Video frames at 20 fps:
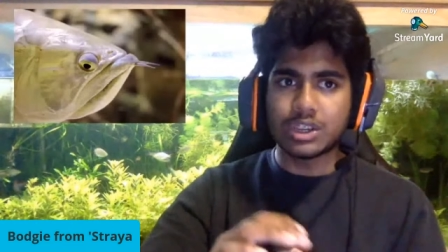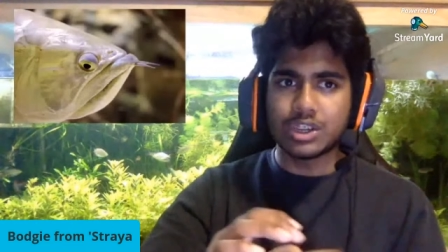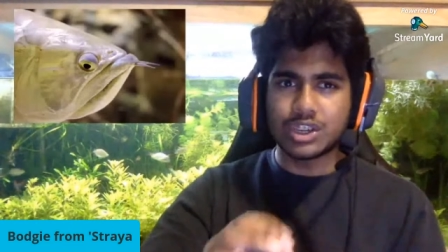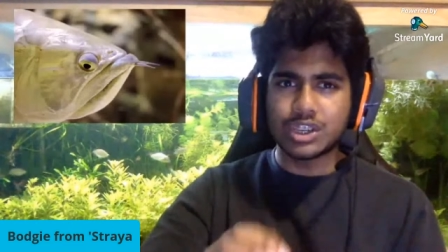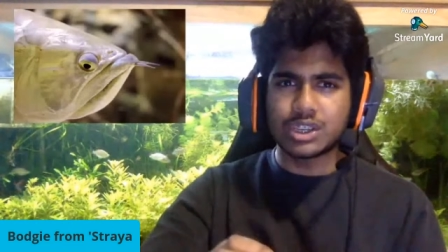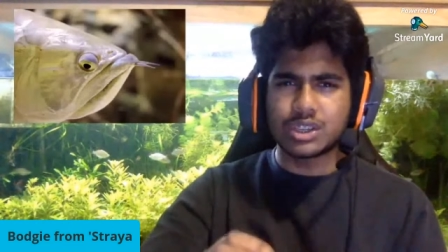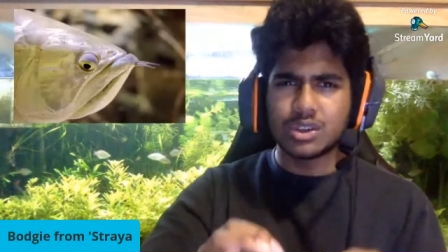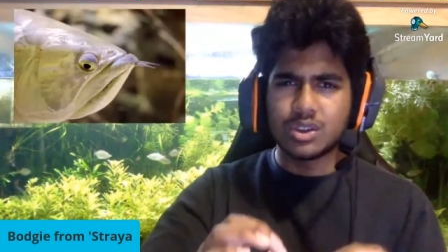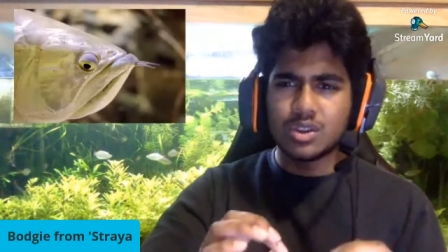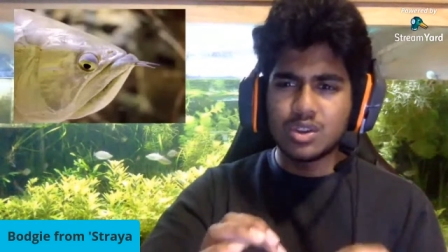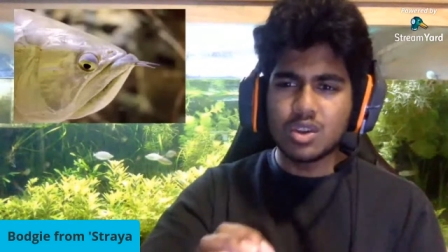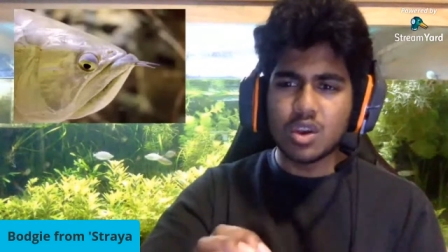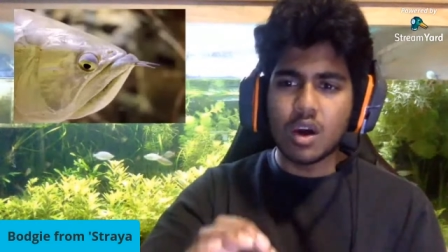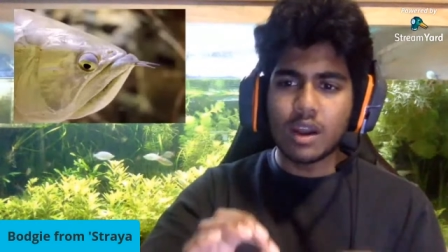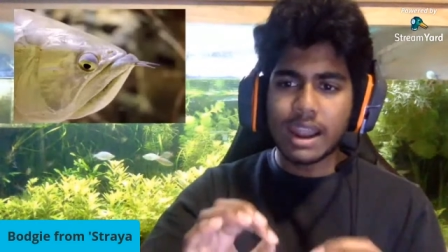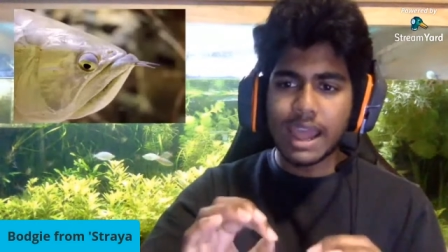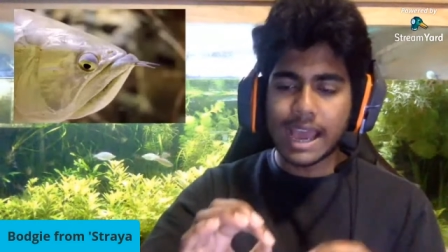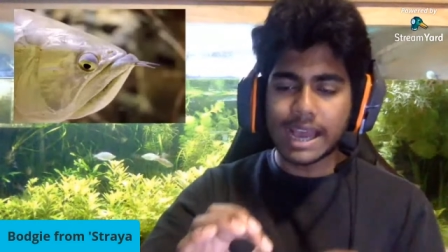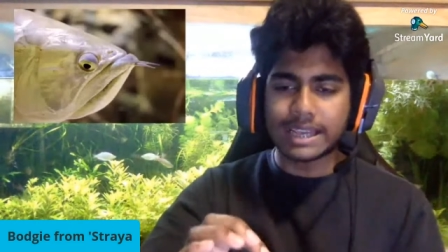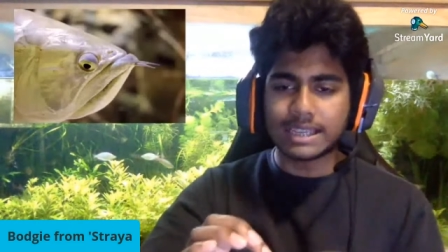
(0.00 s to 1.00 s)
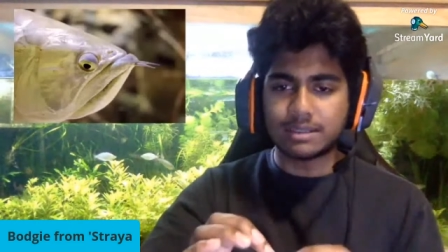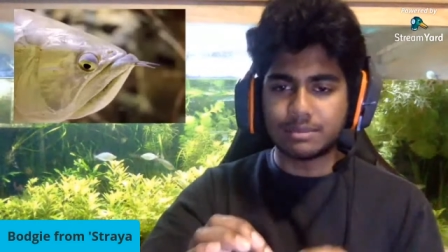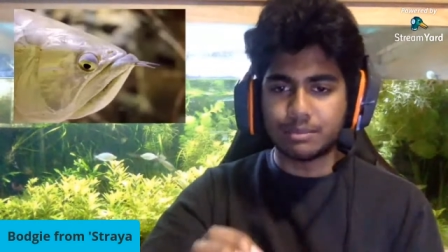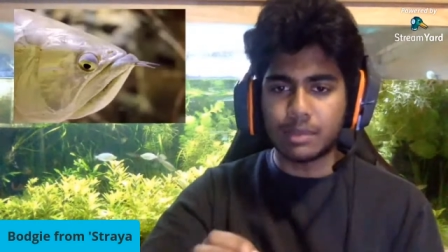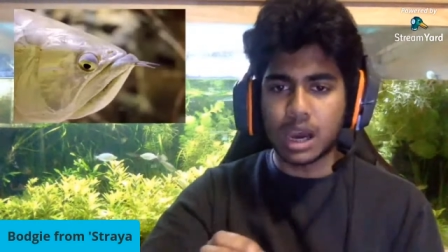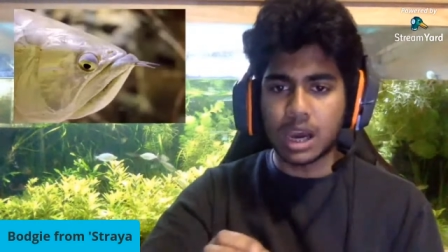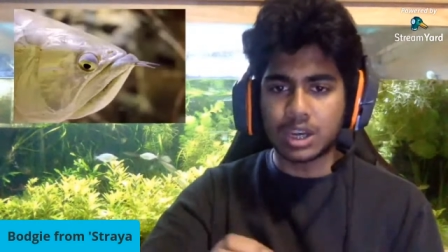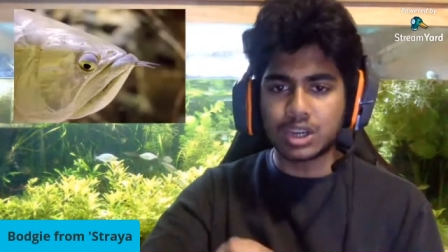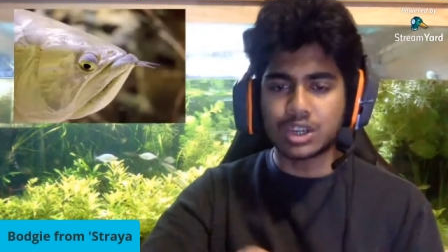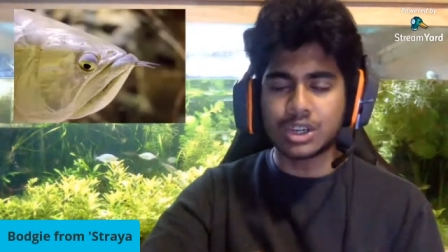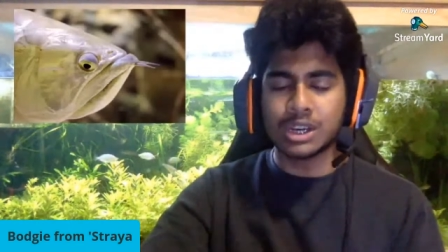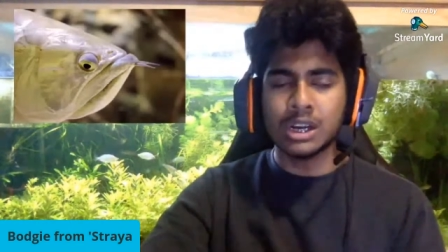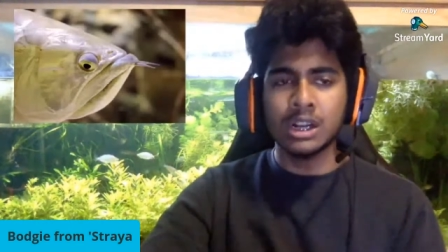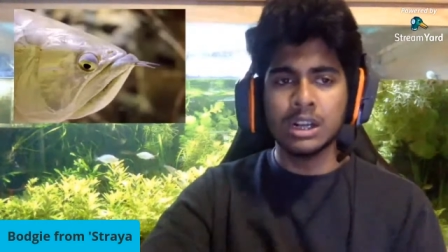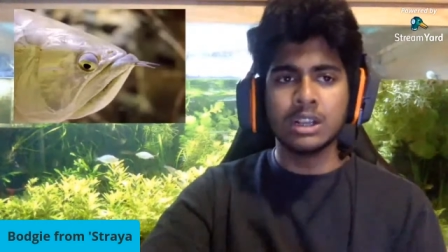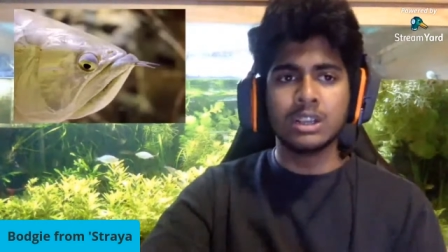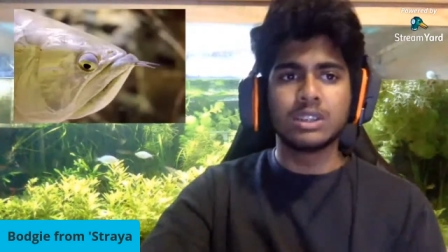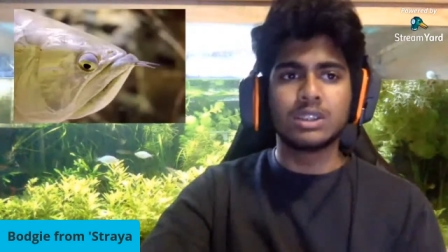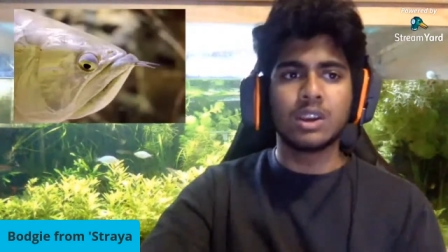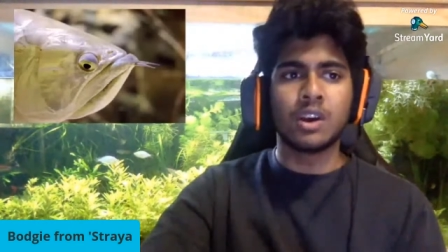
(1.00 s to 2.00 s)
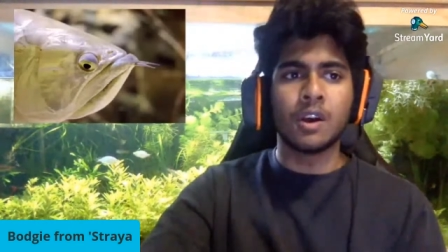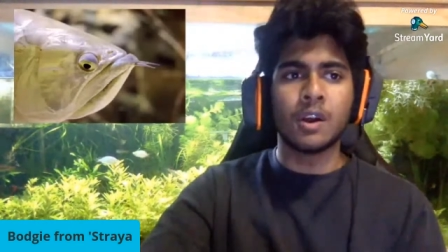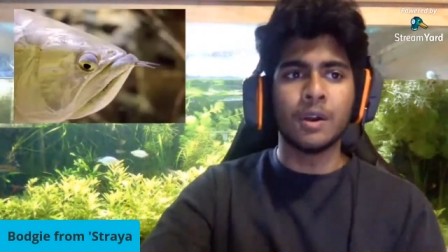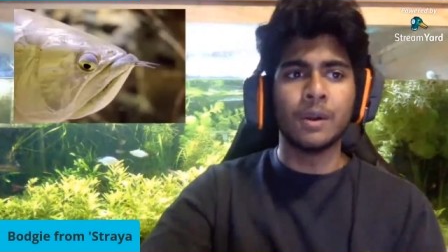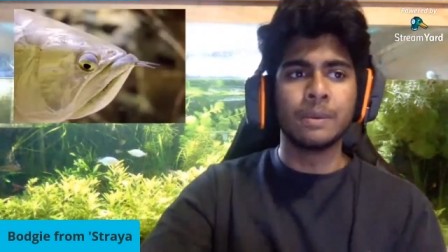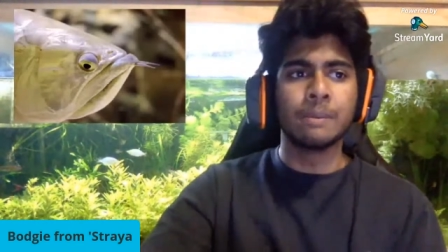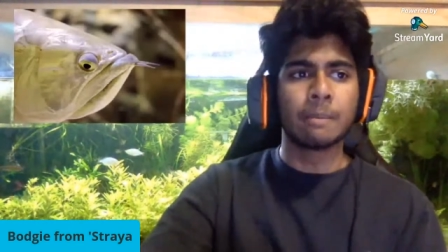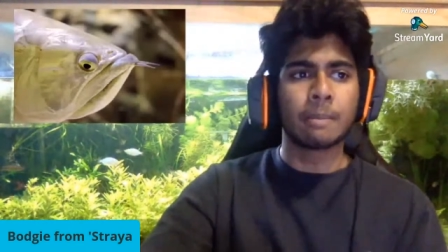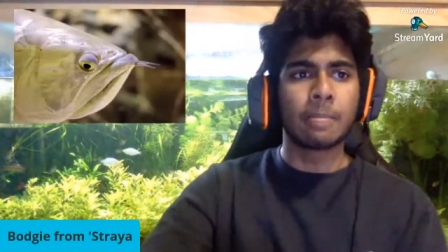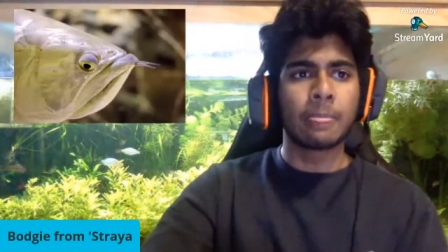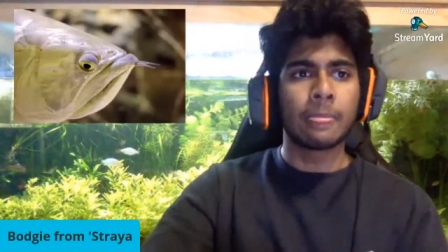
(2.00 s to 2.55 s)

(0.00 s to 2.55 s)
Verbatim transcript: just not as much. So,